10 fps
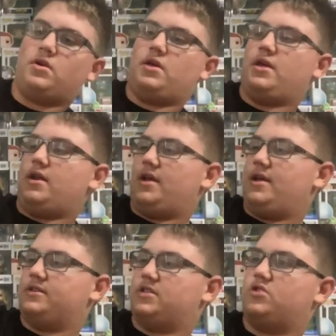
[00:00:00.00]
It
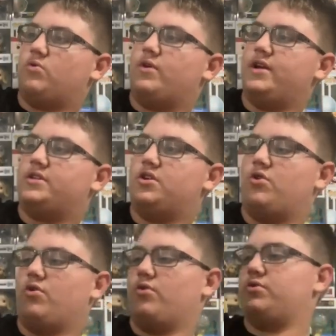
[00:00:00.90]
is the Toy
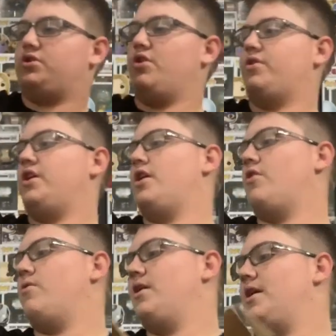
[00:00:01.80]
to Tokyo